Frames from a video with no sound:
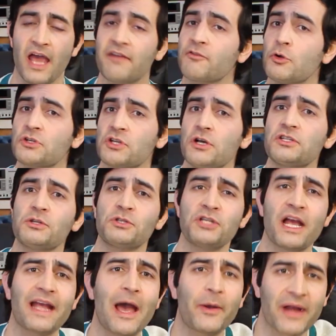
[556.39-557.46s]
And of course, also
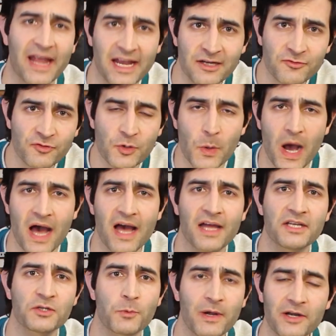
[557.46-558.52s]
check out Andrew
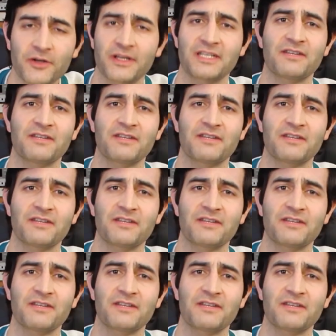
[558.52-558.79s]
on Twitter.